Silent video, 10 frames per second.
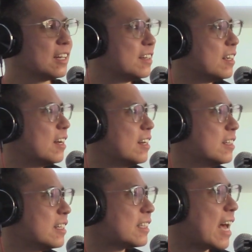and then
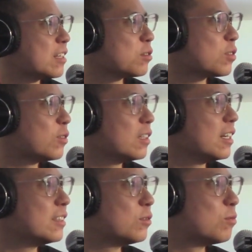it cancels for
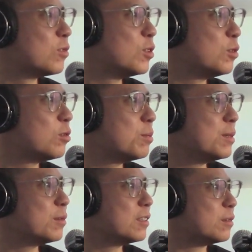like 2-3
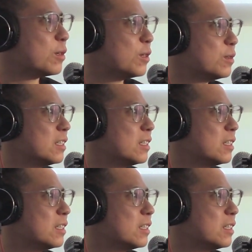people in a row.